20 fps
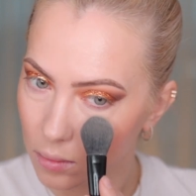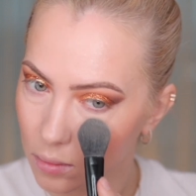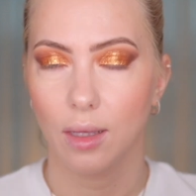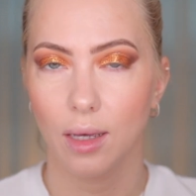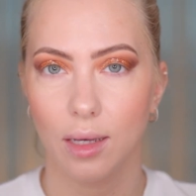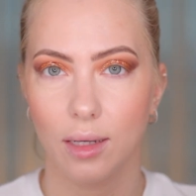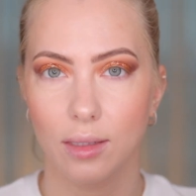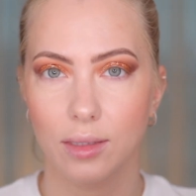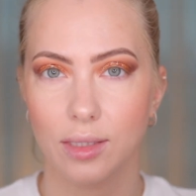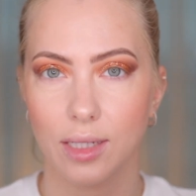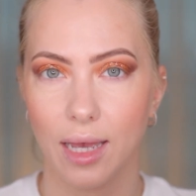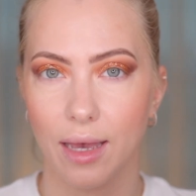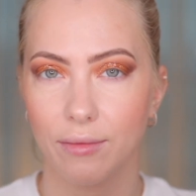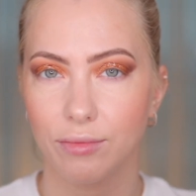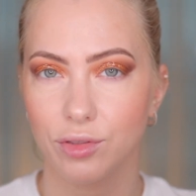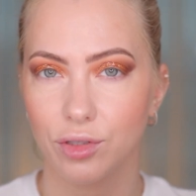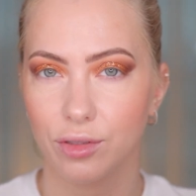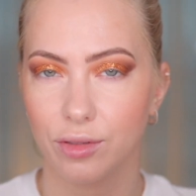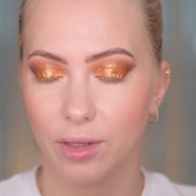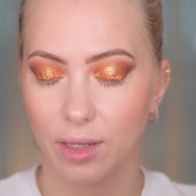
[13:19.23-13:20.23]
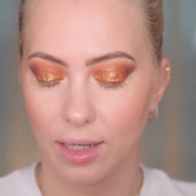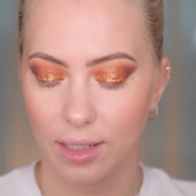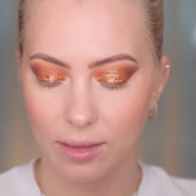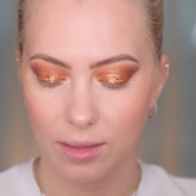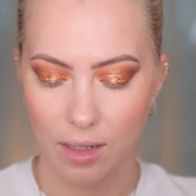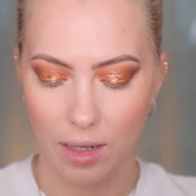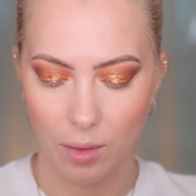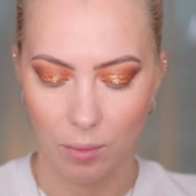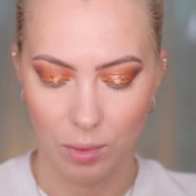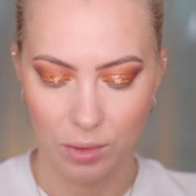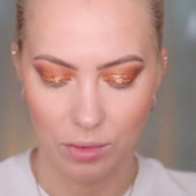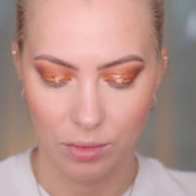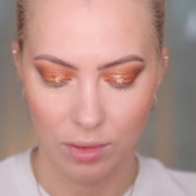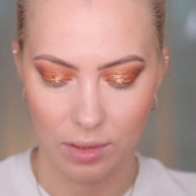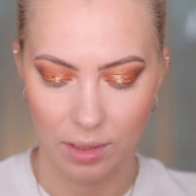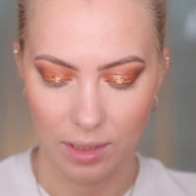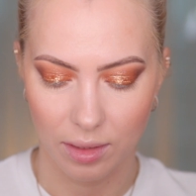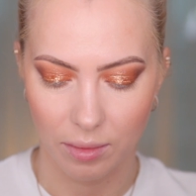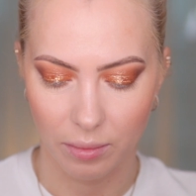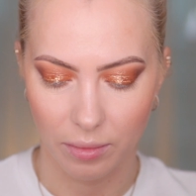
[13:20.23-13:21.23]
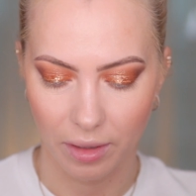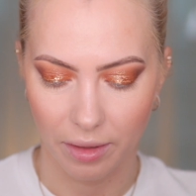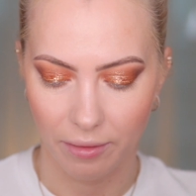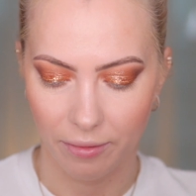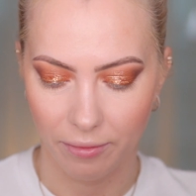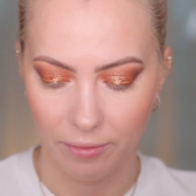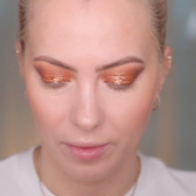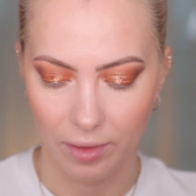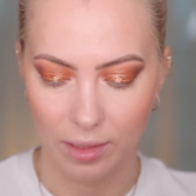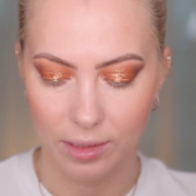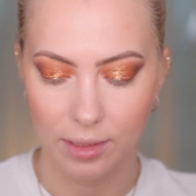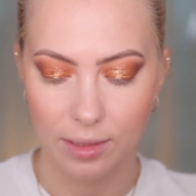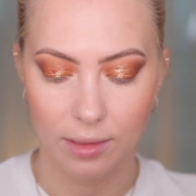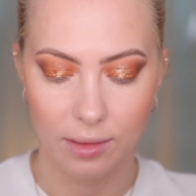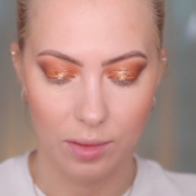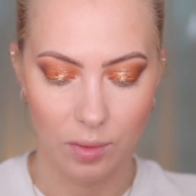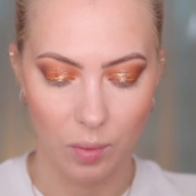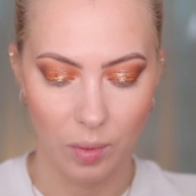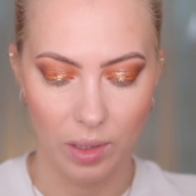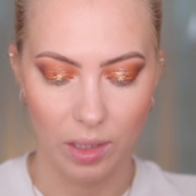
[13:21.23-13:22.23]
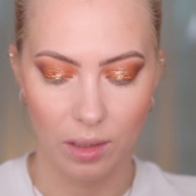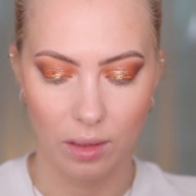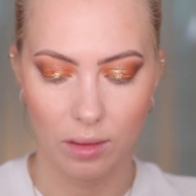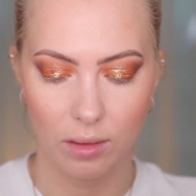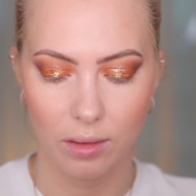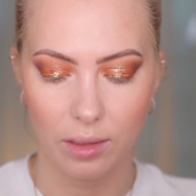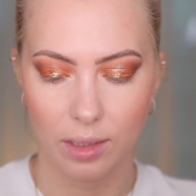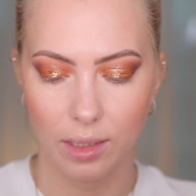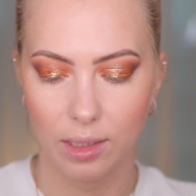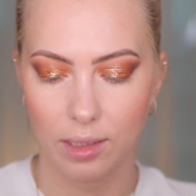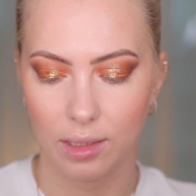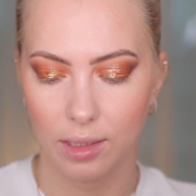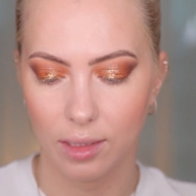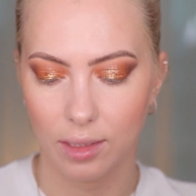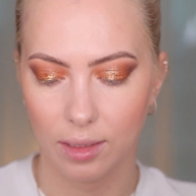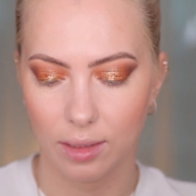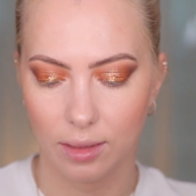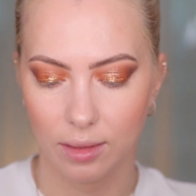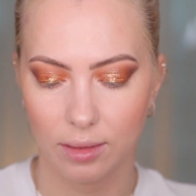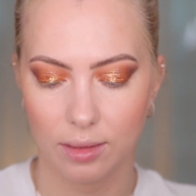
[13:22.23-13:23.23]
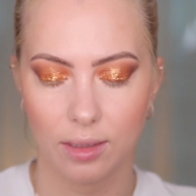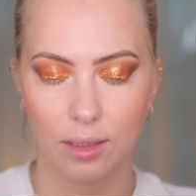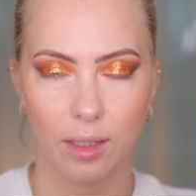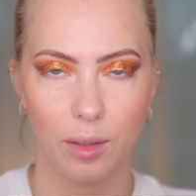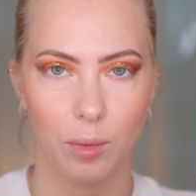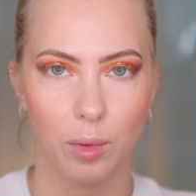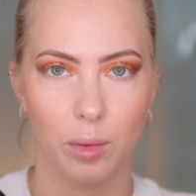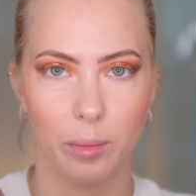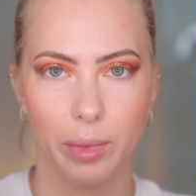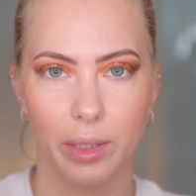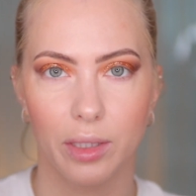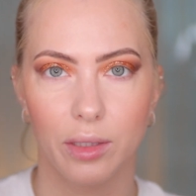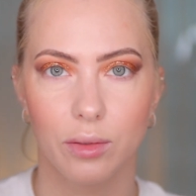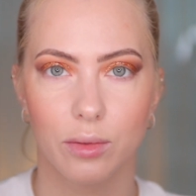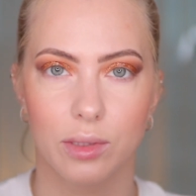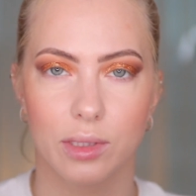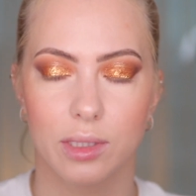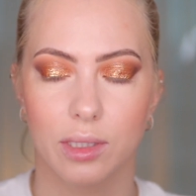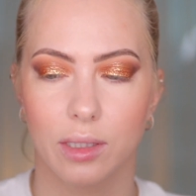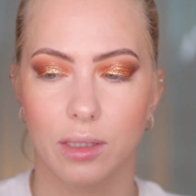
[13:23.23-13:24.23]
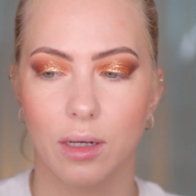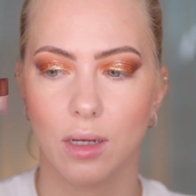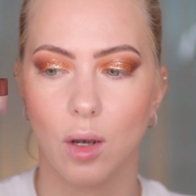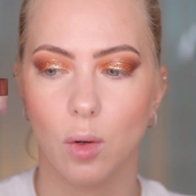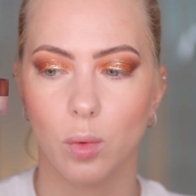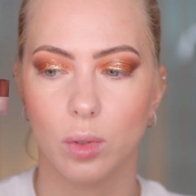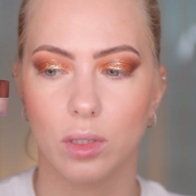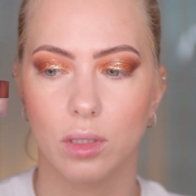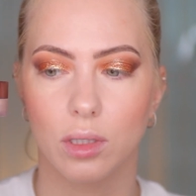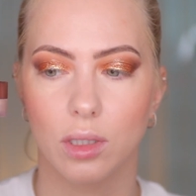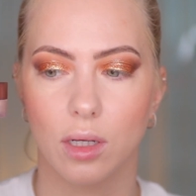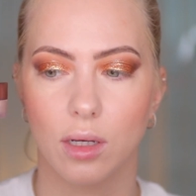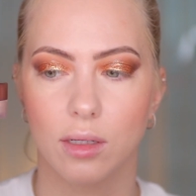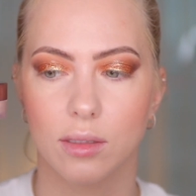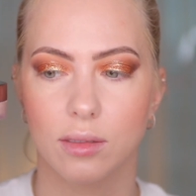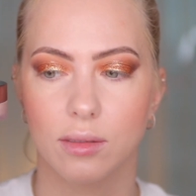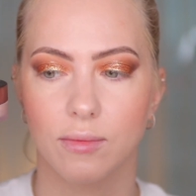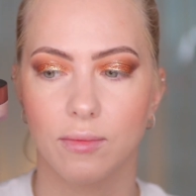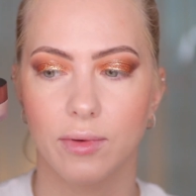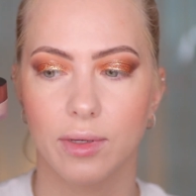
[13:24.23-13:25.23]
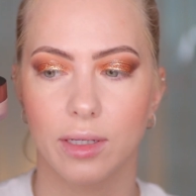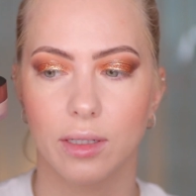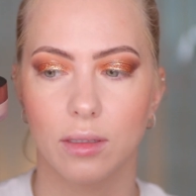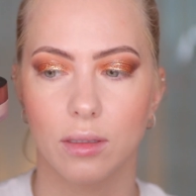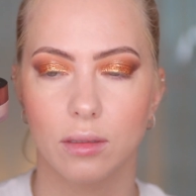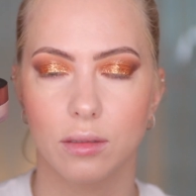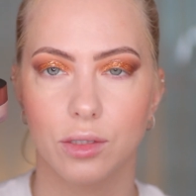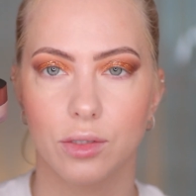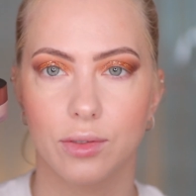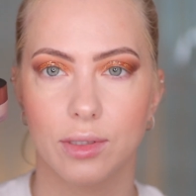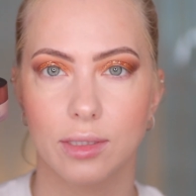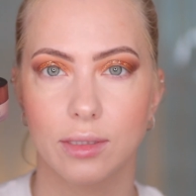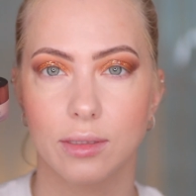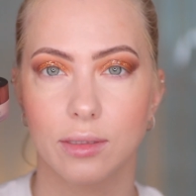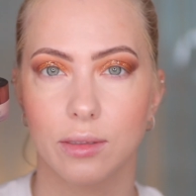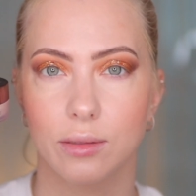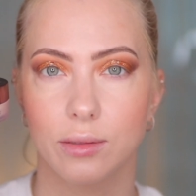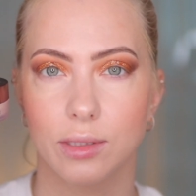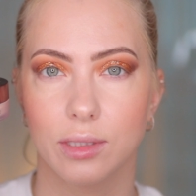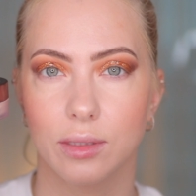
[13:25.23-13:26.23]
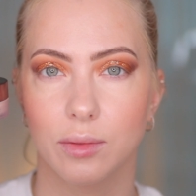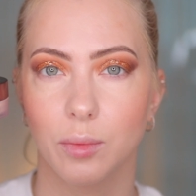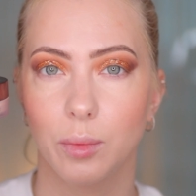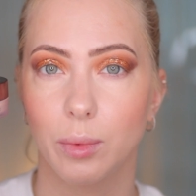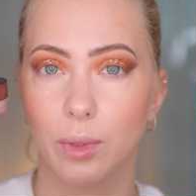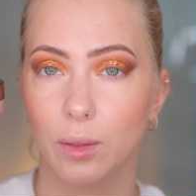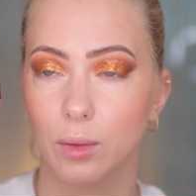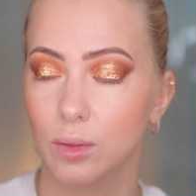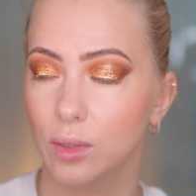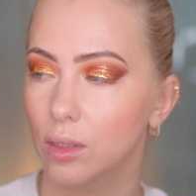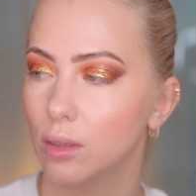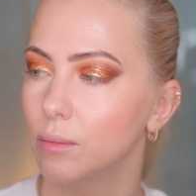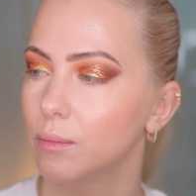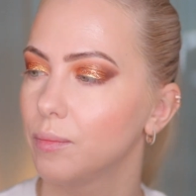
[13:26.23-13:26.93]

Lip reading: And after that I want to set my face as well, and I will be using Hourglass Veil Translucent Powder.